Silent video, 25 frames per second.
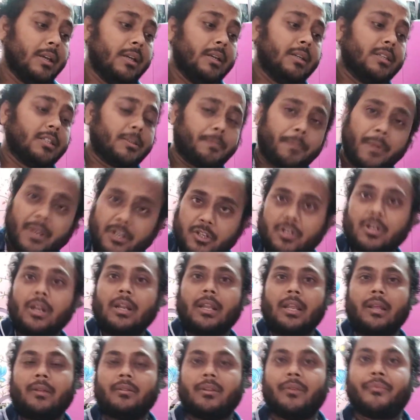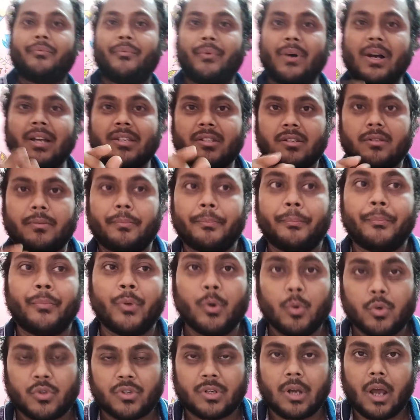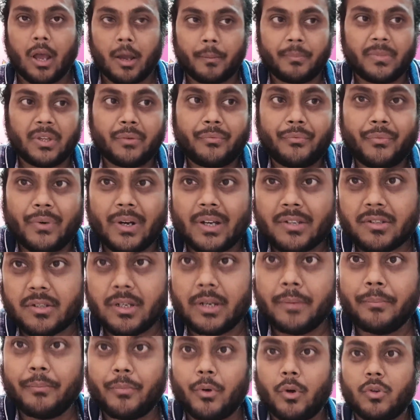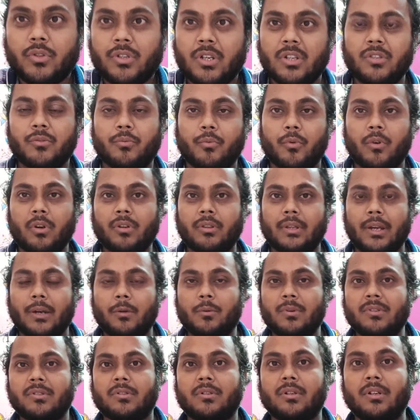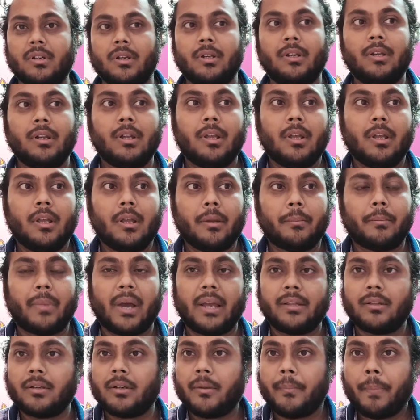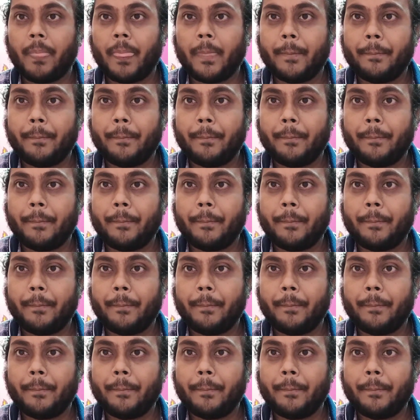Especially the first boost up, the first important work that was done by the